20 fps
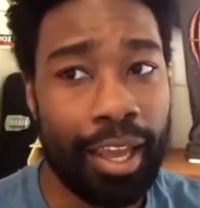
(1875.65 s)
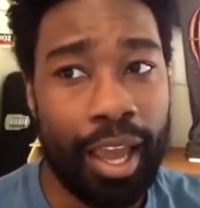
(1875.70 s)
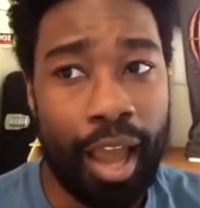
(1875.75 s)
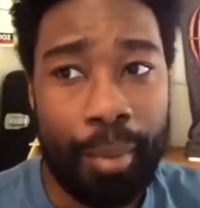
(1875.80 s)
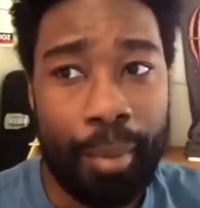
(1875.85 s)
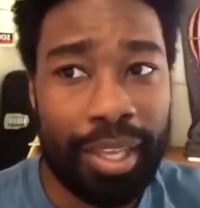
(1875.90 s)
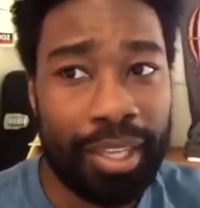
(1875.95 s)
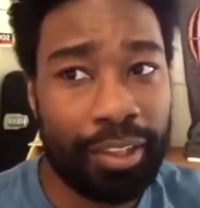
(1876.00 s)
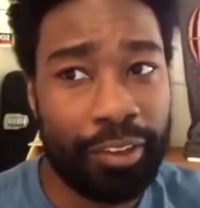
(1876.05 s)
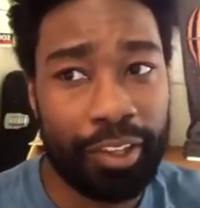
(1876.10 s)

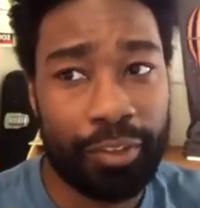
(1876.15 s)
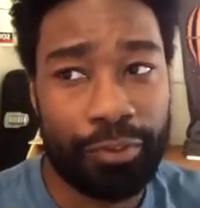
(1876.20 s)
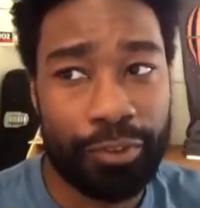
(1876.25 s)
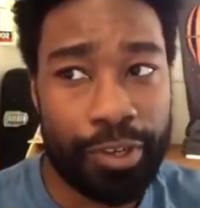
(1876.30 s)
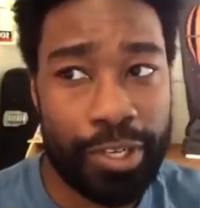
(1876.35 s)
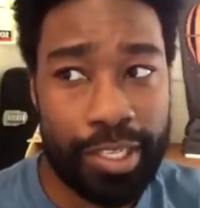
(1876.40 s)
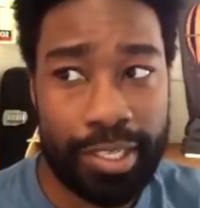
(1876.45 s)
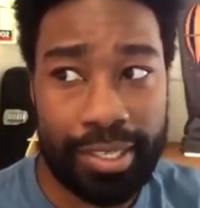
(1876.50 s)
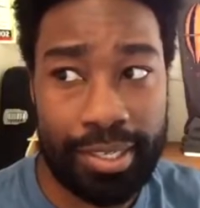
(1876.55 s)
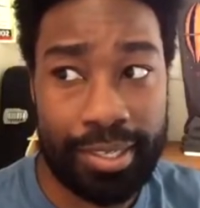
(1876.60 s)
I mean, like for
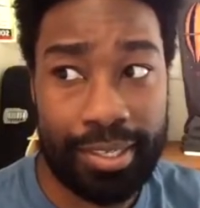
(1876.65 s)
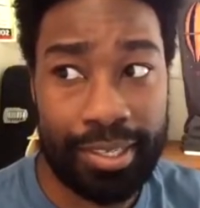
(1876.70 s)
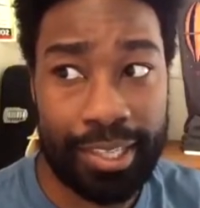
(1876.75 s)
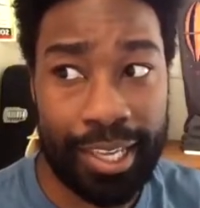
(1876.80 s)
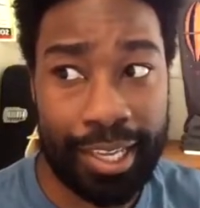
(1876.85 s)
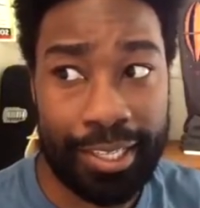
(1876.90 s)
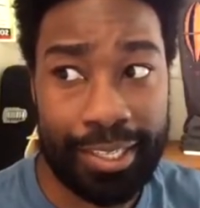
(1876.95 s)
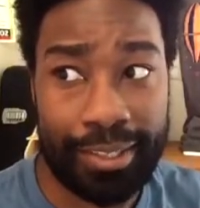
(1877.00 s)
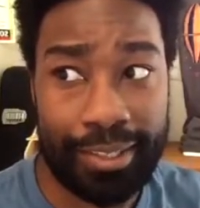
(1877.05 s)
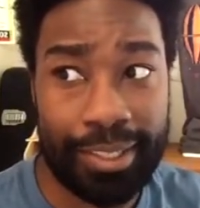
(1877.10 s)
instance,
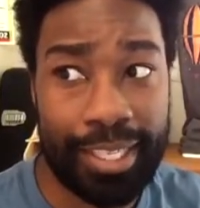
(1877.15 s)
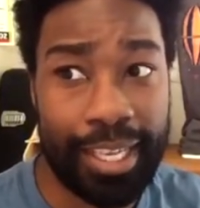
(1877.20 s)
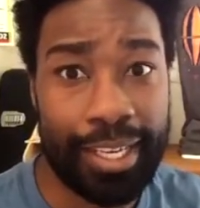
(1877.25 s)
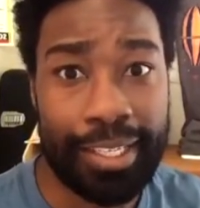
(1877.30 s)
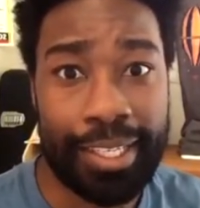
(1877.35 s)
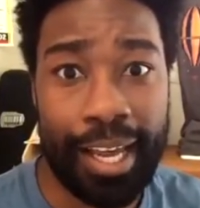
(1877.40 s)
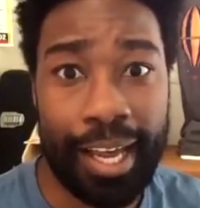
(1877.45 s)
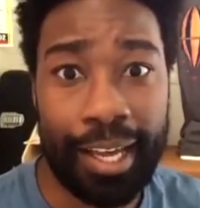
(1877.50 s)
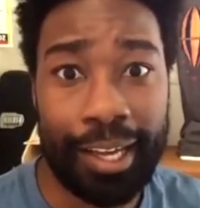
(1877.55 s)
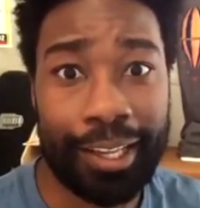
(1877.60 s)
like
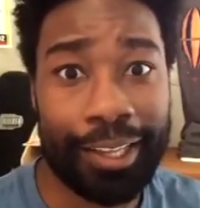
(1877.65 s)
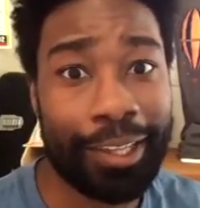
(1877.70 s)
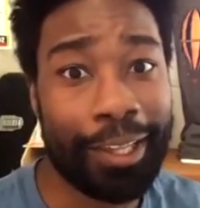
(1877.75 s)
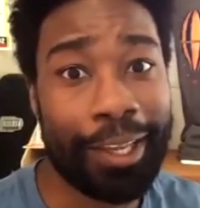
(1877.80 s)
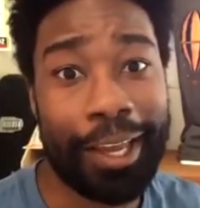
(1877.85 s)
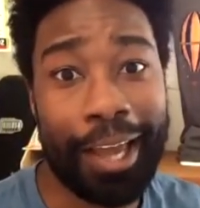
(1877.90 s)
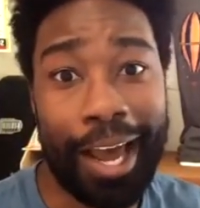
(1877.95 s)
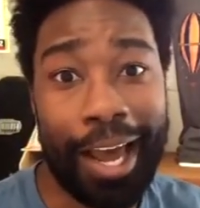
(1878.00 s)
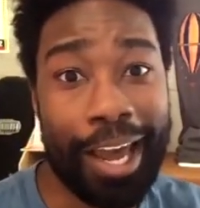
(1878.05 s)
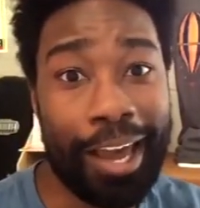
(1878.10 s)
TikTok.
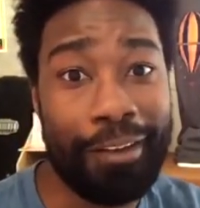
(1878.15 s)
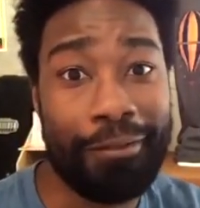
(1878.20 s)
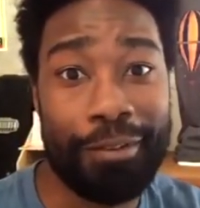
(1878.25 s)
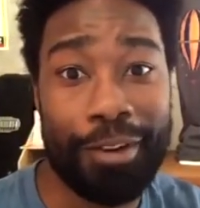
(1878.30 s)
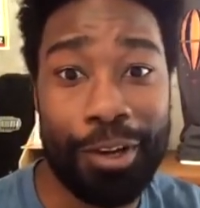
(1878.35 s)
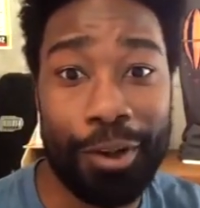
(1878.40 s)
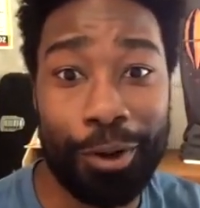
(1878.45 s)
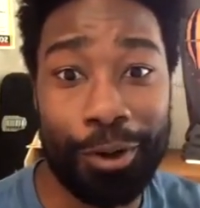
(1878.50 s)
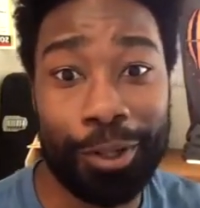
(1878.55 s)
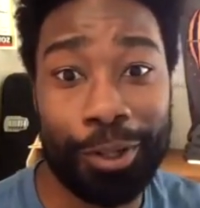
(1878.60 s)
Like I have
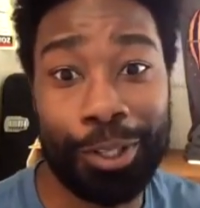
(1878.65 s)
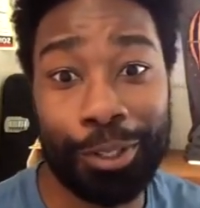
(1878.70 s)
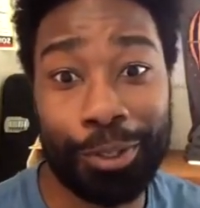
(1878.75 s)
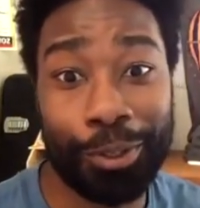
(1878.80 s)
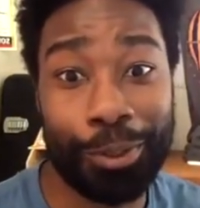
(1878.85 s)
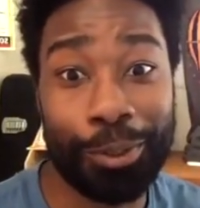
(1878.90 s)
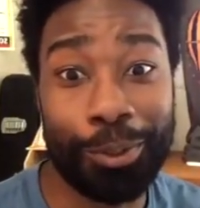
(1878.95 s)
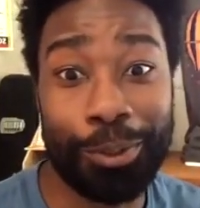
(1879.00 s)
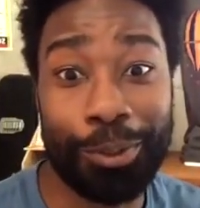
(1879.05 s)
no clue